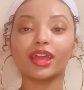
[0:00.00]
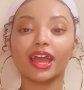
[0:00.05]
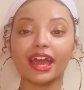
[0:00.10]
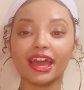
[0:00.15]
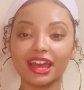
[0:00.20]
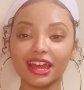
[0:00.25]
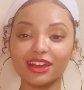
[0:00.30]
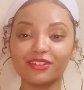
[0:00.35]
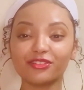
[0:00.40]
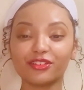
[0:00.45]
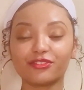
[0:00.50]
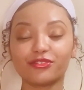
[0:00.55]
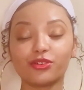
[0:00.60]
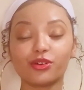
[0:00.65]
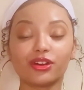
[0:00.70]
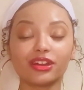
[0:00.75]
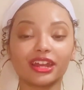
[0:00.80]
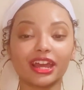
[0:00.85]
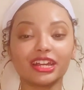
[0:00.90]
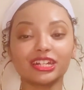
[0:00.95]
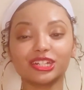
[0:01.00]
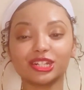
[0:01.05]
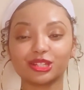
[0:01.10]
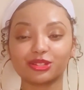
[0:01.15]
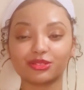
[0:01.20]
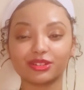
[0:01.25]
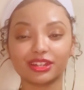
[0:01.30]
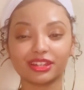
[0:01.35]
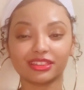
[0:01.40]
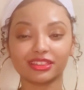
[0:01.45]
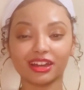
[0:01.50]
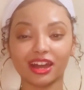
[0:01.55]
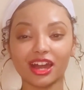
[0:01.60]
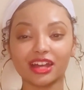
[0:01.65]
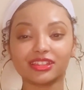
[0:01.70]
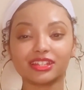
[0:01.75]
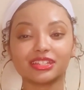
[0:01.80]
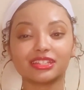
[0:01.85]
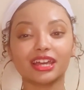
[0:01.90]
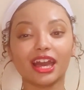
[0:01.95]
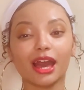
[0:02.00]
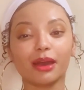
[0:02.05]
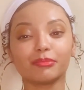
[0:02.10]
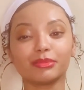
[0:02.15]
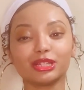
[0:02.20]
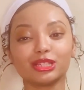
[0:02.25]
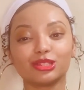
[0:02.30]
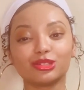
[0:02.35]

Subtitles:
And for 4 Nations Readathon, this got me